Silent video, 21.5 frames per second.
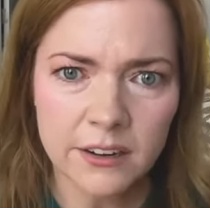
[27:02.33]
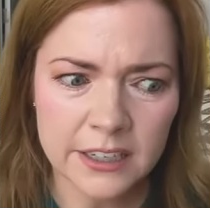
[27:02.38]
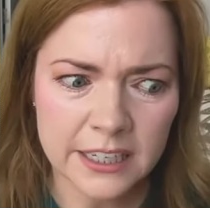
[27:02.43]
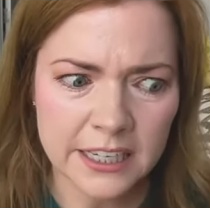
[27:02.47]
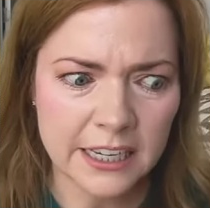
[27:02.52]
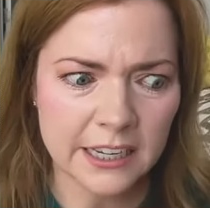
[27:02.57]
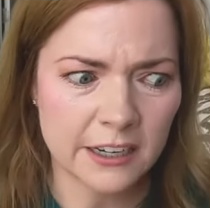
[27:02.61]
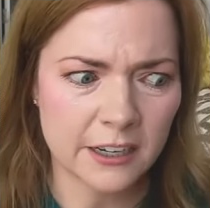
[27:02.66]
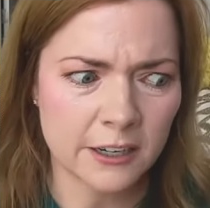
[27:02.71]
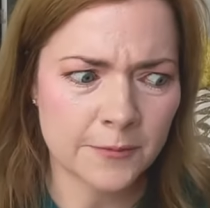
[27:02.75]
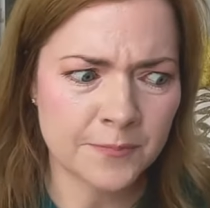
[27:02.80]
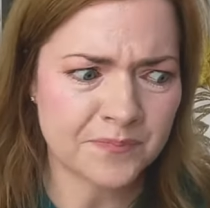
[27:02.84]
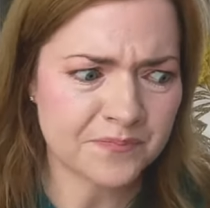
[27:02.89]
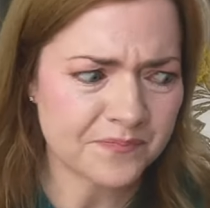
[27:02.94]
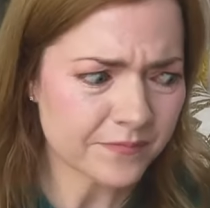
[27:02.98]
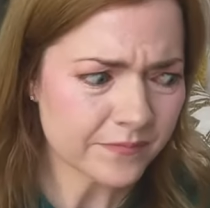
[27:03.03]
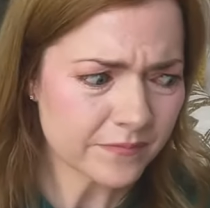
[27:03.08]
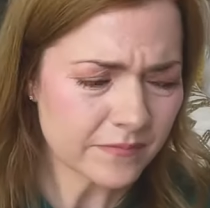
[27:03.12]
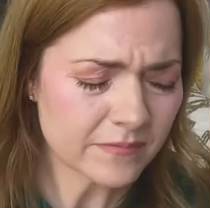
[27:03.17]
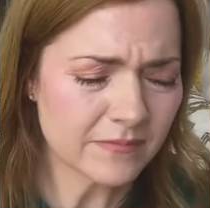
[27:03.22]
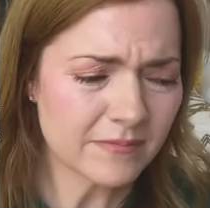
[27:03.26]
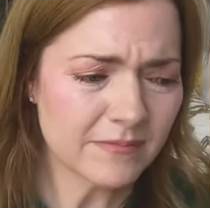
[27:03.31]
on here.
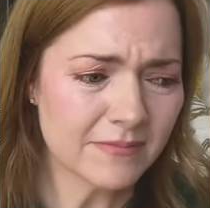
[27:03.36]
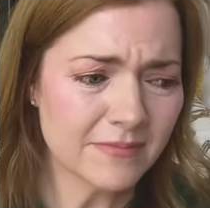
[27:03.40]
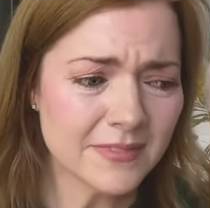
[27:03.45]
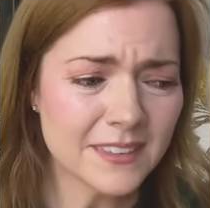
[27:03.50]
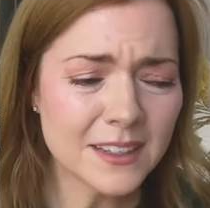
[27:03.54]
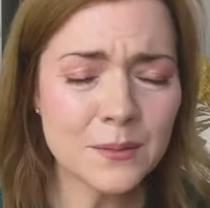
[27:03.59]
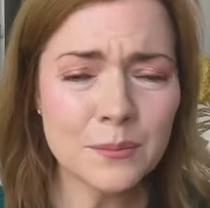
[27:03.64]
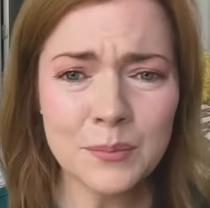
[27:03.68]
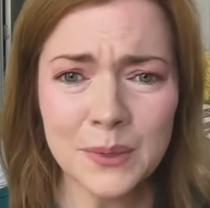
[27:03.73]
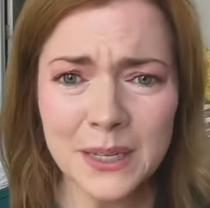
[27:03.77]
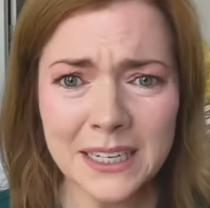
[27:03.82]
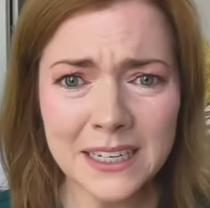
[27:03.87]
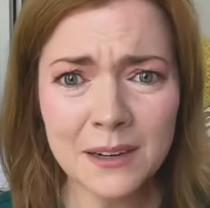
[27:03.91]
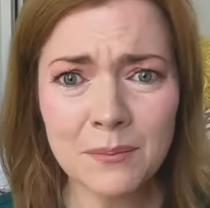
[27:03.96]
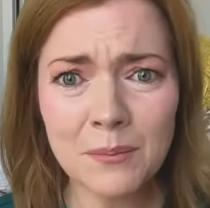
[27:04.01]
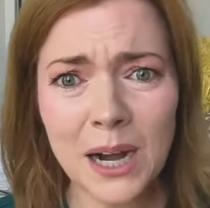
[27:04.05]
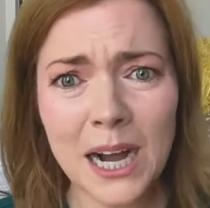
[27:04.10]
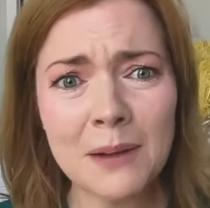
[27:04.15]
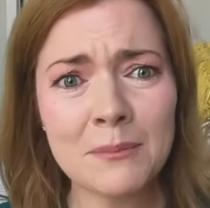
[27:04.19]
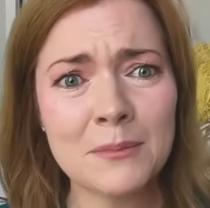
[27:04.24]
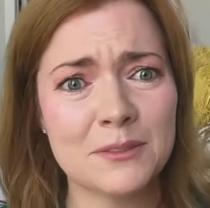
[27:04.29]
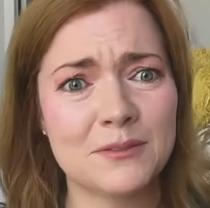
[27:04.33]
Being a
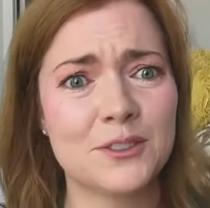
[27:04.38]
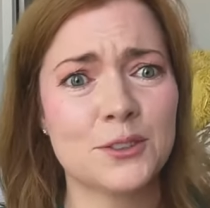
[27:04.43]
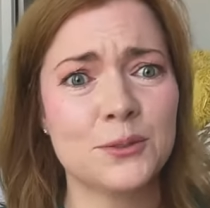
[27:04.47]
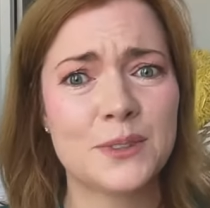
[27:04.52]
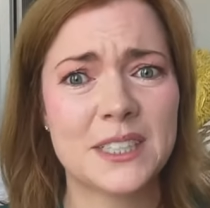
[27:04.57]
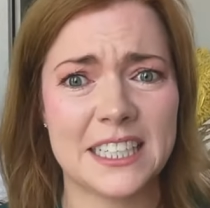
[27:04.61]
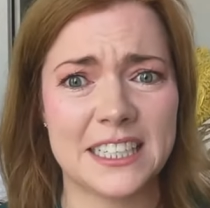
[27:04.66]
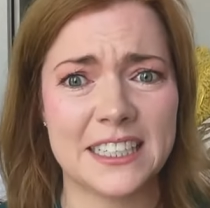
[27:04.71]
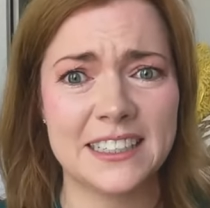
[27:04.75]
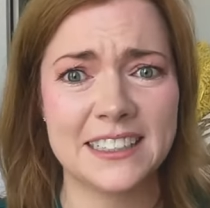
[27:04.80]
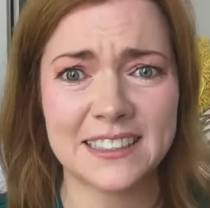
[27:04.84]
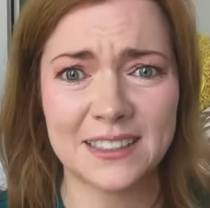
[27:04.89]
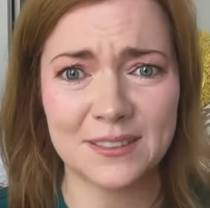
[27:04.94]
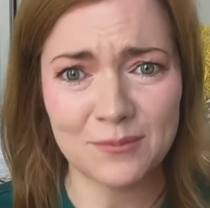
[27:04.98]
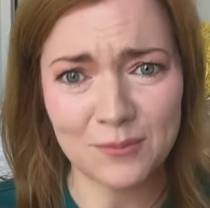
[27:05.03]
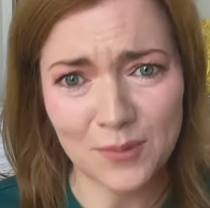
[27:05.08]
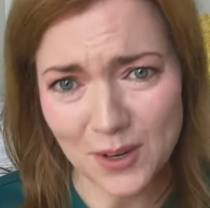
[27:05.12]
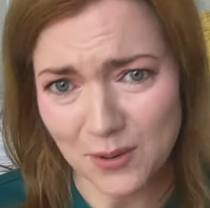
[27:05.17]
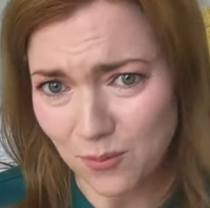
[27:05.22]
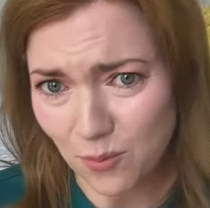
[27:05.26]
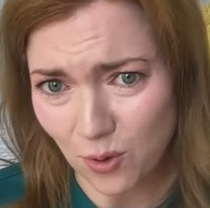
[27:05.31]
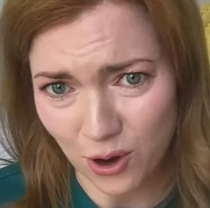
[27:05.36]
mom of two kids
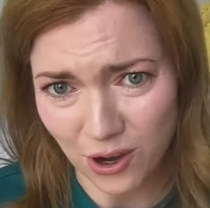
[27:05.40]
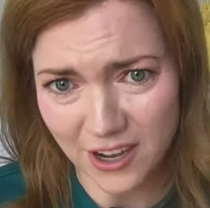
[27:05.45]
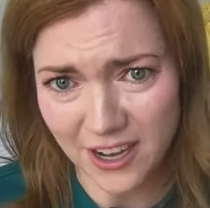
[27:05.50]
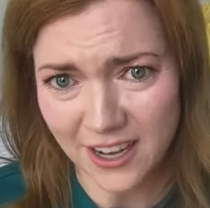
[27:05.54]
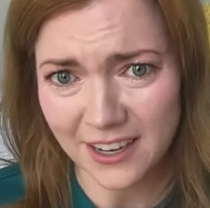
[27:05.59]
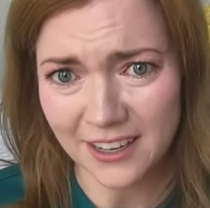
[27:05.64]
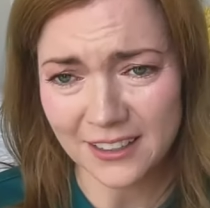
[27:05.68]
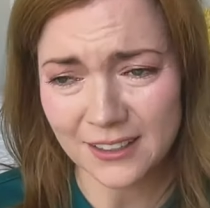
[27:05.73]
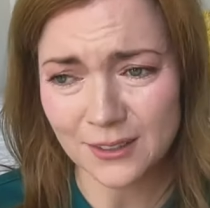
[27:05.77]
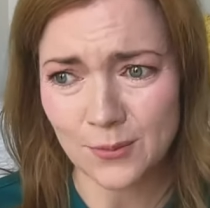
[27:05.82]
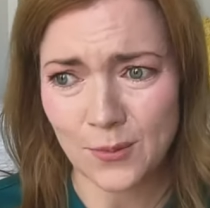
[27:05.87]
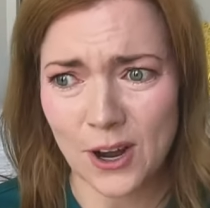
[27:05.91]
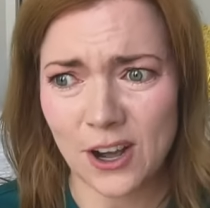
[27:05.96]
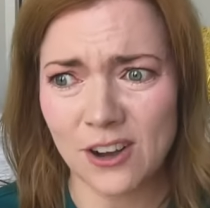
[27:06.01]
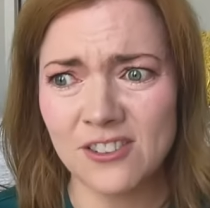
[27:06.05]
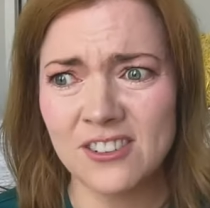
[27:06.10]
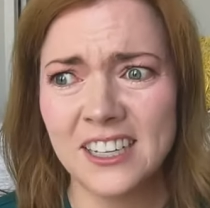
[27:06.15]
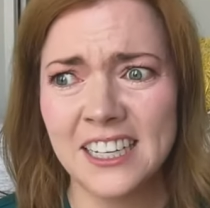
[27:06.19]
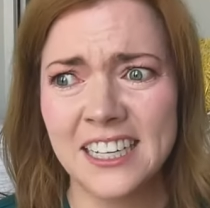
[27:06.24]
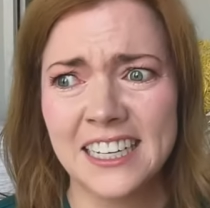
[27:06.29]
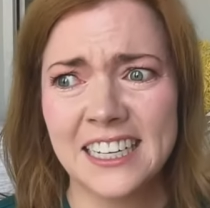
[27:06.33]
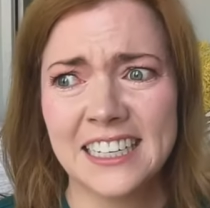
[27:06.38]
and, and working as
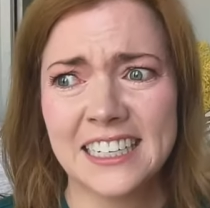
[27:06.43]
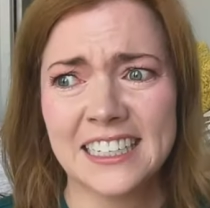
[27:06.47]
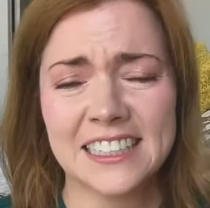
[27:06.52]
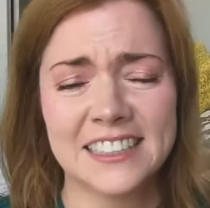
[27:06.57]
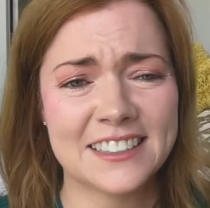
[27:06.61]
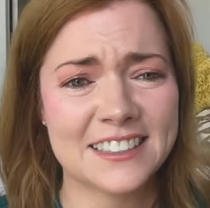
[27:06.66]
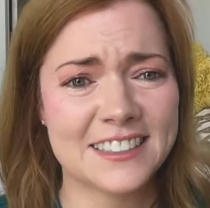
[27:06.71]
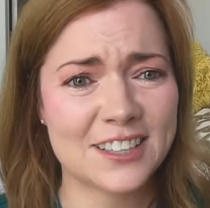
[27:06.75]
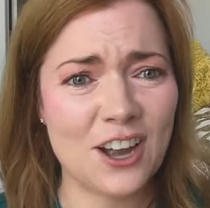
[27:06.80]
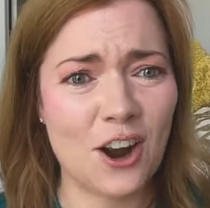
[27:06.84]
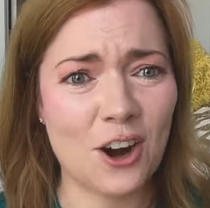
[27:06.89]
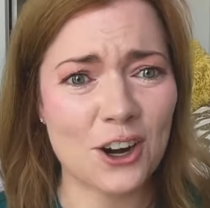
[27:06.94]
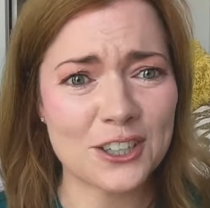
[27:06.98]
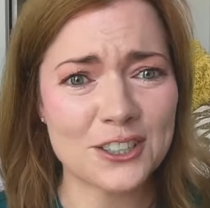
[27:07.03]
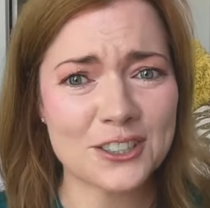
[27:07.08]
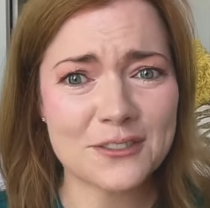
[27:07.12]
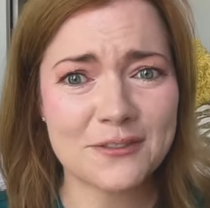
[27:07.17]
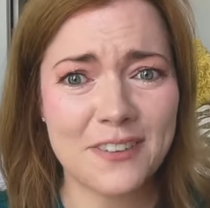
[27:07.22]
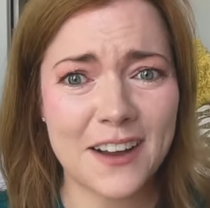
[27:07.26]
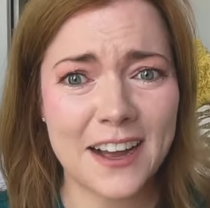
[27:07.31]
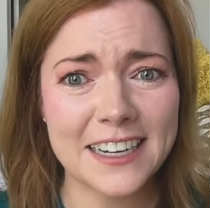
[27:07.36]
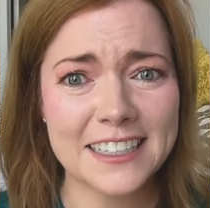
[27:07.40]
well, it's hard
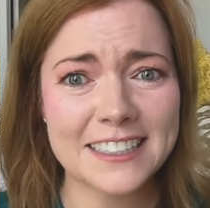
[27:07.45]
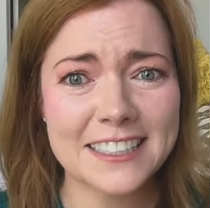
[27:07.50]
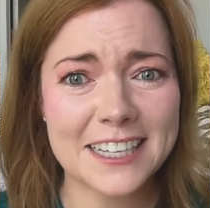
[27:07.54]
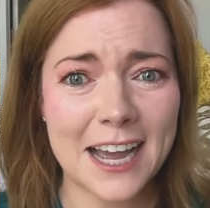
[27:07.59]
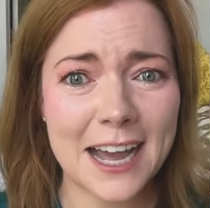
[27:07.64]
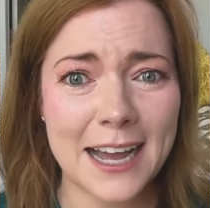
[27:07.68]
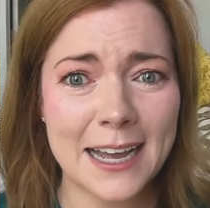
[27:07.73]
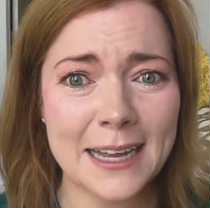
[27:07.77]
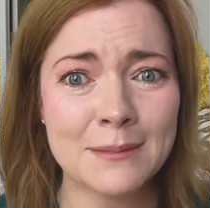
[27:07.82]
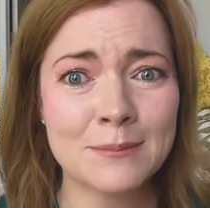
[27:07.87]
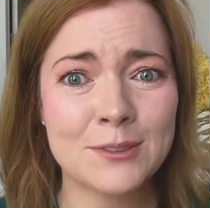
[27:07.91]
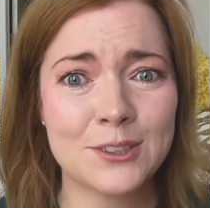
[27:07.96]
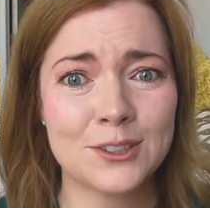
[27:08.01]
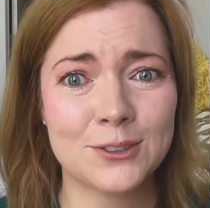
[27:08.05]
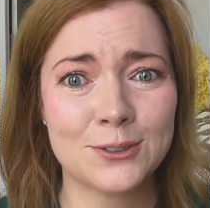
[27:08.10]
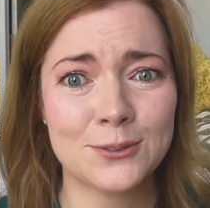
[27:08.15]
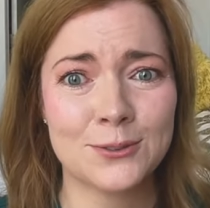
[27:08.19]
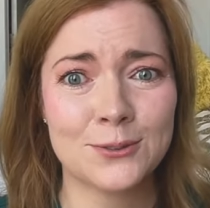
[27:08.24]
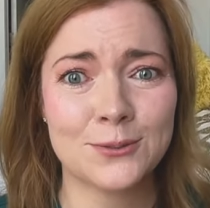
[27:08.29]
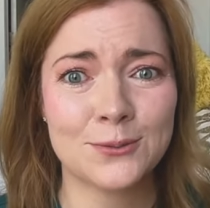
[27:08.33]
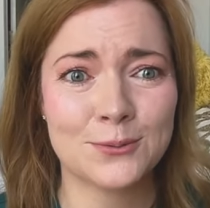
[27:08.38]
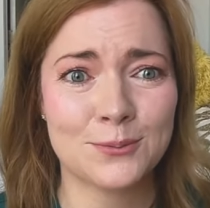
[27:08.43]
to find time
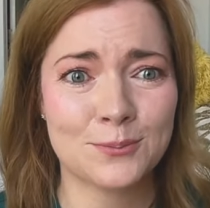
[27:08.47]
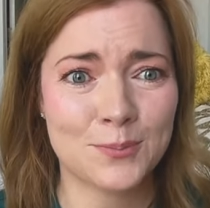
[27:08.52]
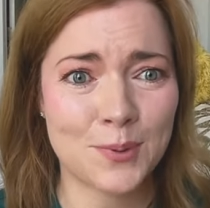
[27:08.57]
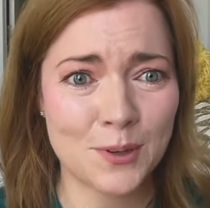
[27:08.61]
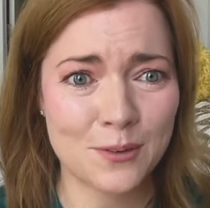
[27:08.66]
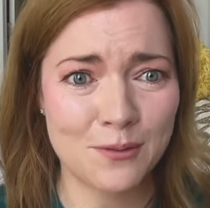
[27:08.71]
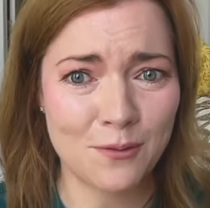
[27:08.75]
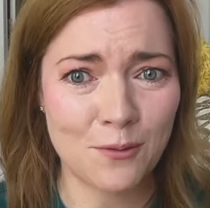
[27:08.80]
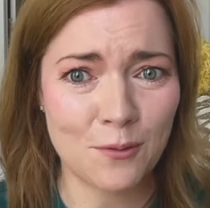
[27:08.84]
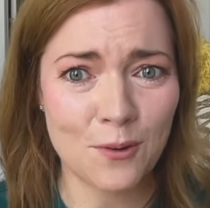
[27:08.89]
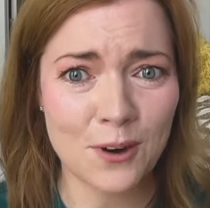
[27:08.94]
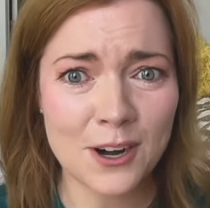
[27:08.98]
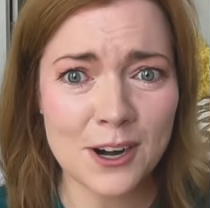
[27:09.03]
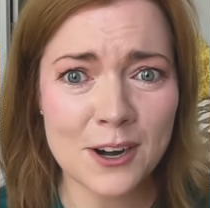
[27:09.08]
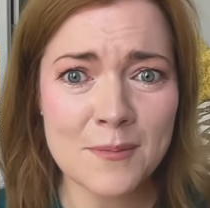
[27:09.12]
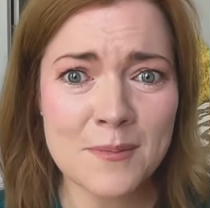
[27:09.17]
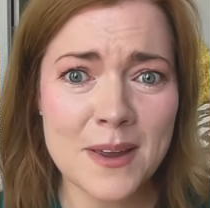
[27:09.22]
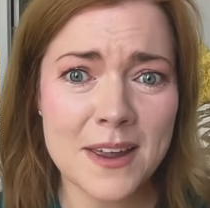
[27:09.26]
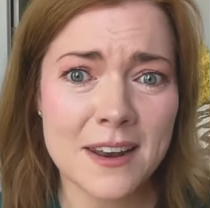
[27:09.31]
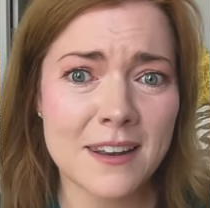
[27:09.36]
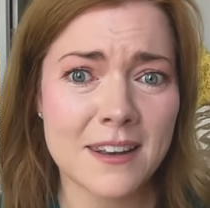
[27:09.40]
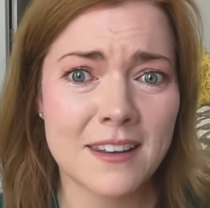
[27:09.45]
to
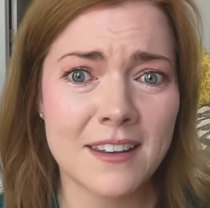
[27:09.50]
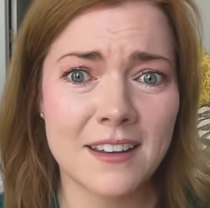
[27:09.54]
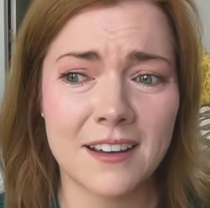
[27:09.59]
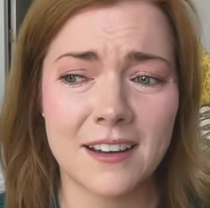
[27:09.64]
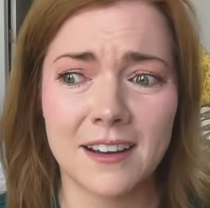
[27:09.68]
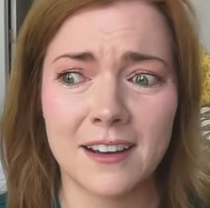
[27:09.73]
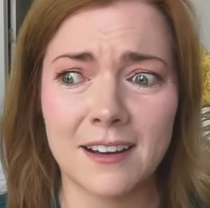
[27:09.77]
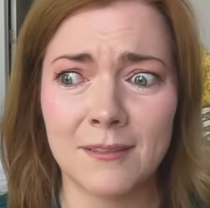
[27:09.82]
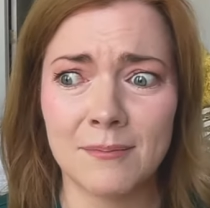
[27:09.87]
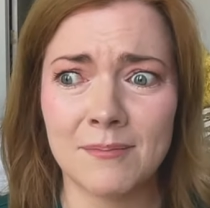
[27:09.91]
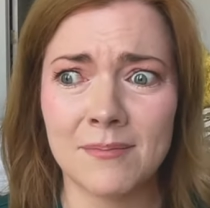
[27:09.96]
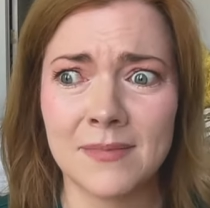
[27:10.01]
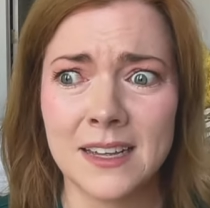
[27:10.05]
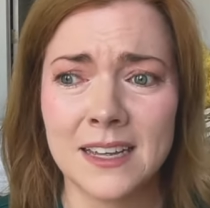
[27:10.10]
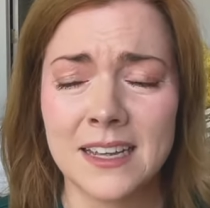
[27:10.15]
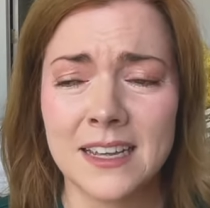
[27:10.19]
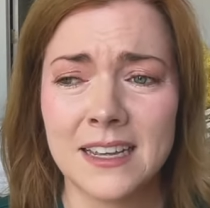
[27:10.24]
perform. And, um,